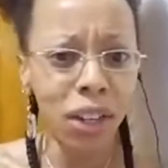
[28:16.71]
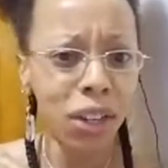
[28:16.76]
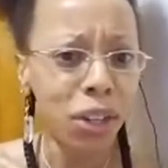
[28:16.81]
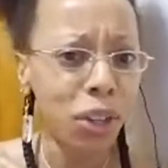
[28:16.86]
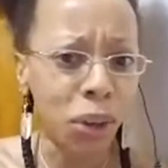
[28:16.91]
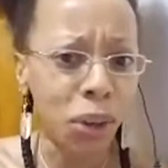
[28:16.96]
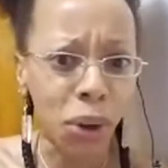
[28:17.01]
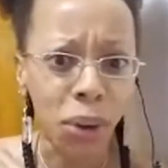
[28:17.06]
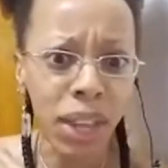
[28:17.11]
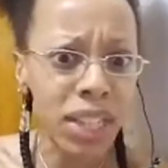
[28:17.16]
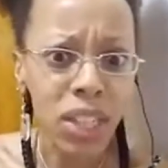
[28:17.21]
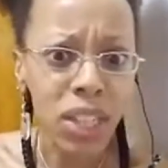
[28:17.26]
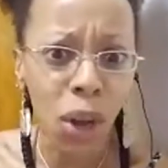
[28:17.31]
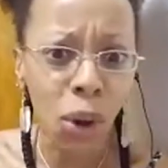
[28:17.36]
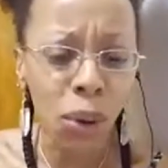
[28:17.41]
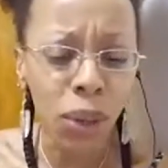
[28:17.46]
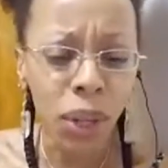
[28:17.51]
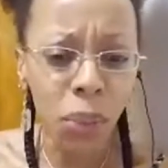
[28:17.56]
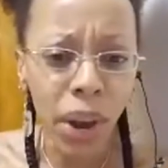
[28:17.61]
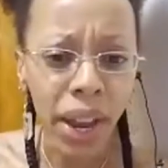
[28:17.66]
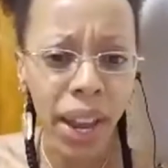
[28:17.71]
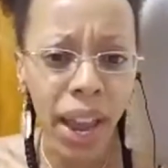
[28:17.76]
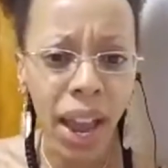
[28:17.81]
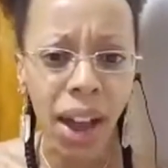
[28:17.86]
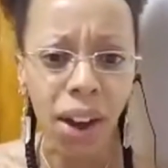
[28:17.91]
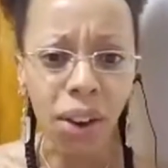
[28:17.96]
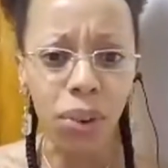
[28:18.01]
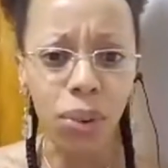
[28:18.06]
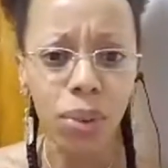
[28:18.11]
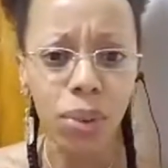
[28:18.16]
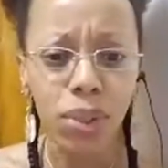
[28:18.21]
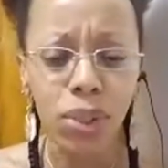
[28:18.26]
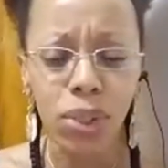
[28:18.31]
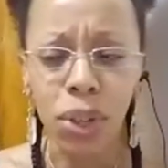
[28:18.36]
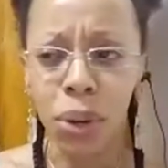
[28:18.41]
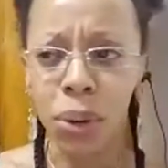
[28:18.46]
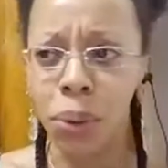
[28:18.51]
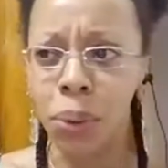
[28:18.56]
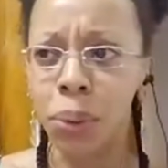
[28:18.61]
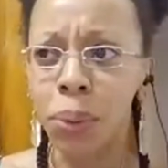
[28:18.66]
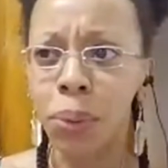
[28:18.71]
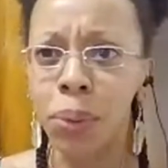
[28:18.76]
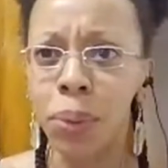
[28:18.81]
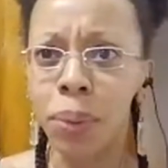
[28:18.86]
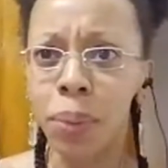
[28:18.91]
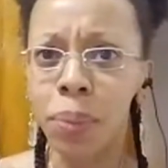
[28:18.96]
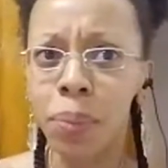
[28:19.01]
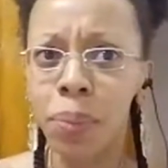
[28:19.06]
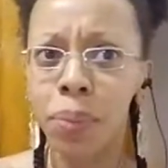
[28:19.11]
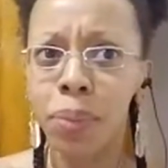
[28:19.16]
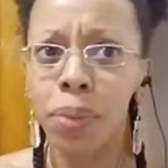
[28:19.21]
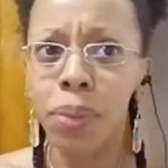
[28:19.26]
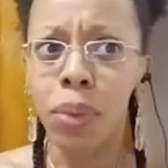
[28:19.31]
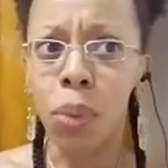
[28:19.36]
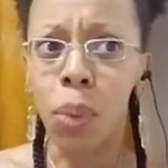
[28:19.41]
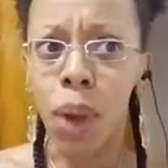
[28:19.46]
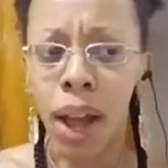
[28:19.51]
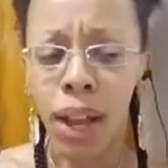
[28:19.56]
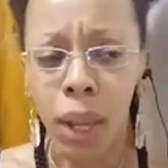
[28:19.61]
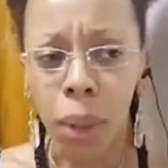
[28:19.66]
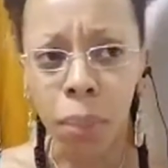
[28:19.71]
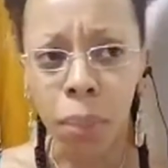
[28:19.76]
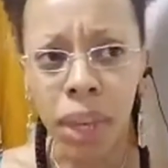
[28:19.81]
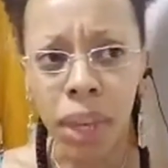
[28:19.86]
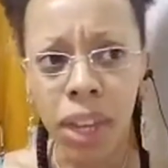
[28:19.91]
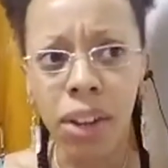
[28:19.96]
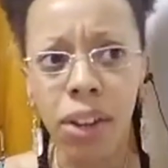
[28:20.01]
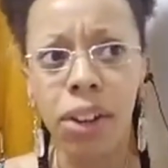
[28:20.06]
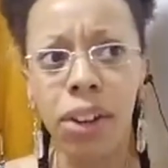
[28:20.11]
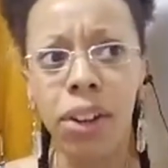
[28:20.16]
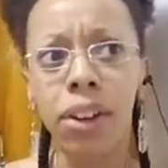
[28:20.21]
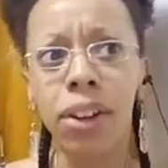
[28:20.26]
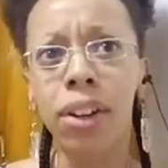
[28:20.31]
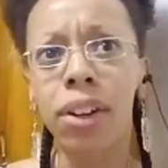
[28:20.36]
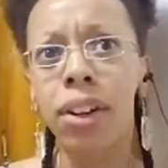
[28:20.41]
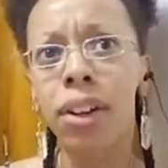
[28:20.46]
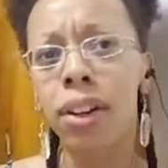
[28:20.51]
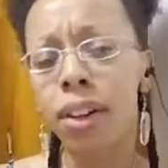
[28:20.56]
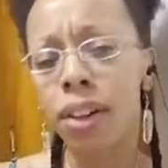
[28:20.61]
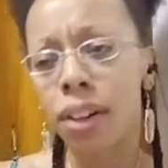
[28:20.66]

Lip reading: You know, that's the only way out. So while I'm here,